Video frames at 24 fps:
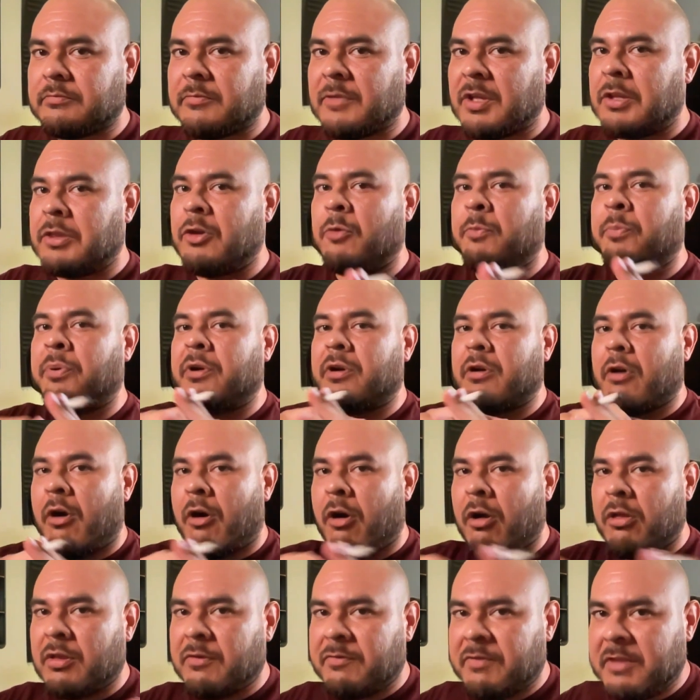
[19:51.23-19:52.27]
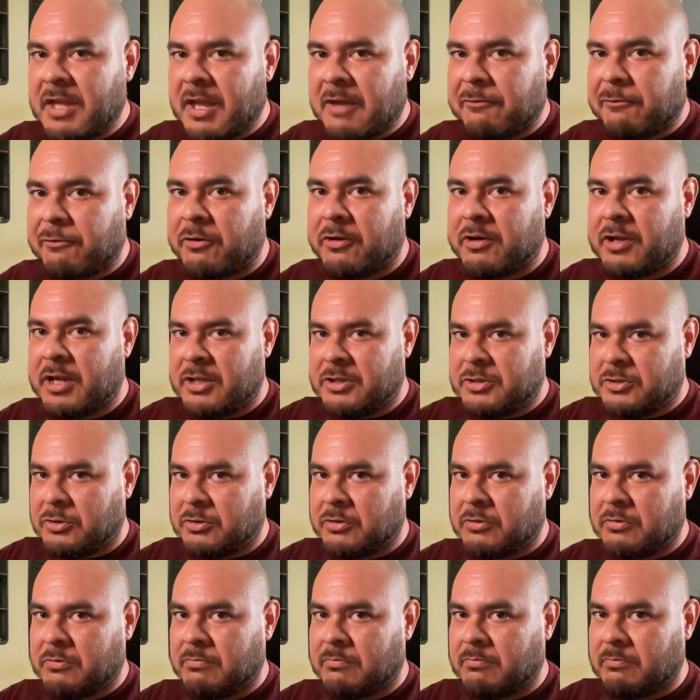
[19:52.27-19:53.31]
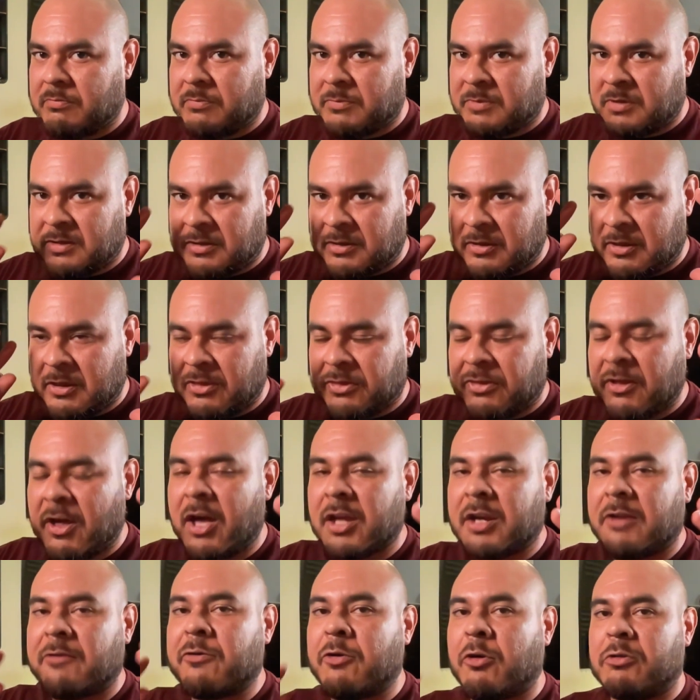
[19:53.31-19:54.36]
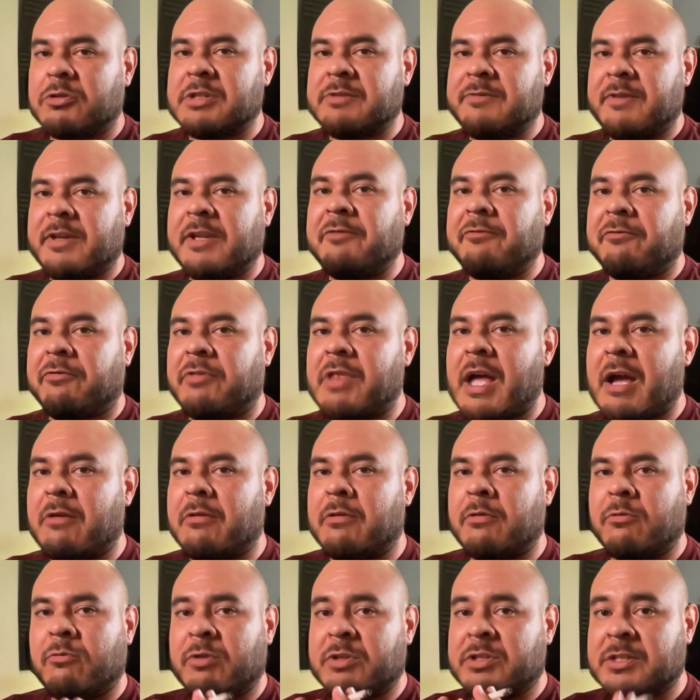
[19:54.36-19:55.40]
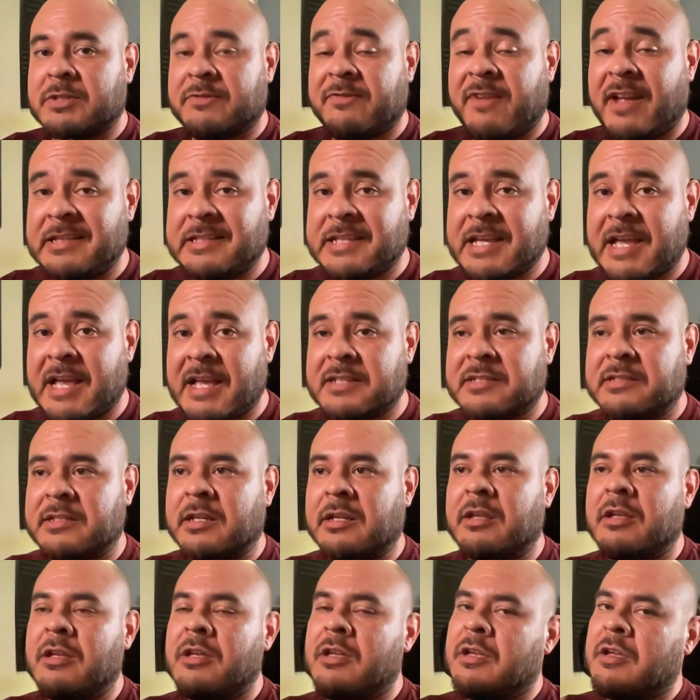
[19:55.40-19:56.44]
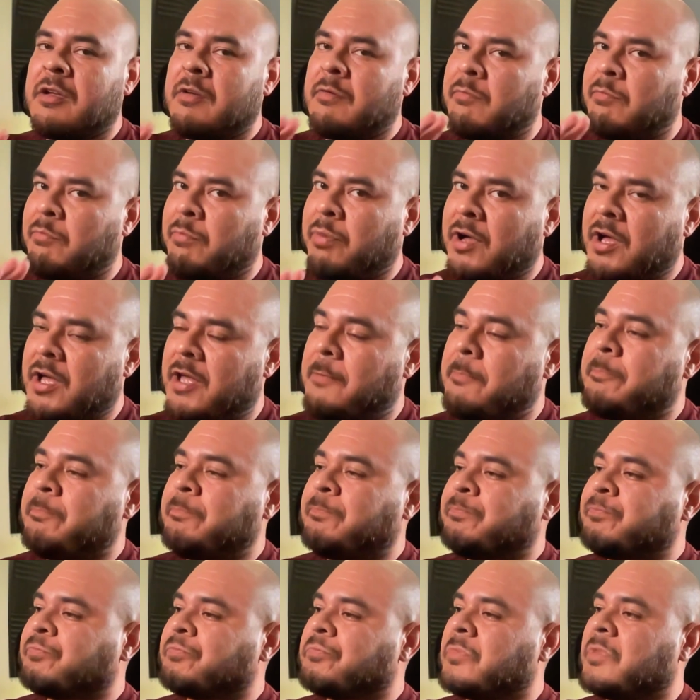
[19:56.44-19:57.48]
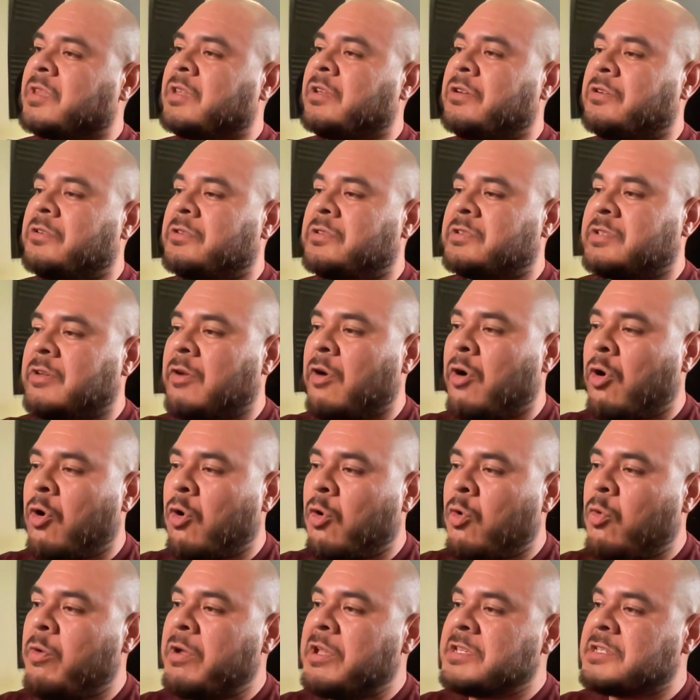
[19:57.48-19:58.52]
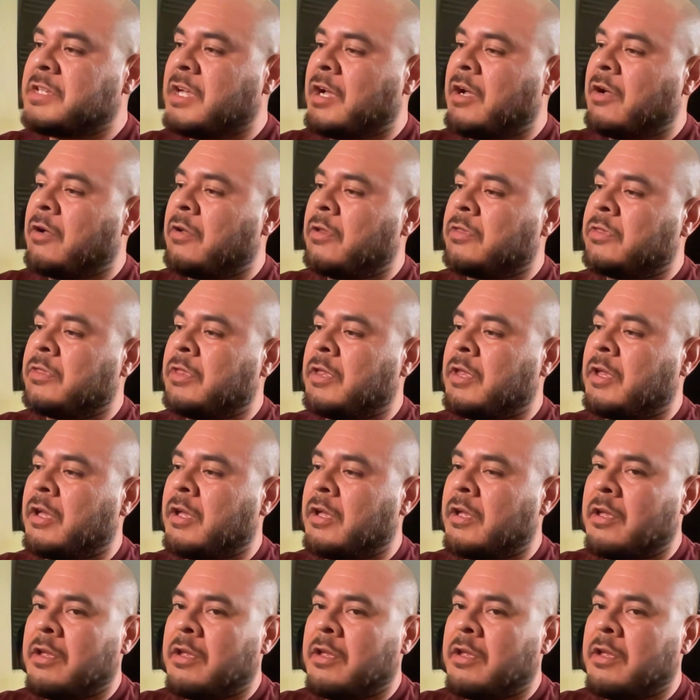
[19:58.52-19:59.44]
They'll put all of the effort into the thought of cultivating flower, which is fantastic. But There's always a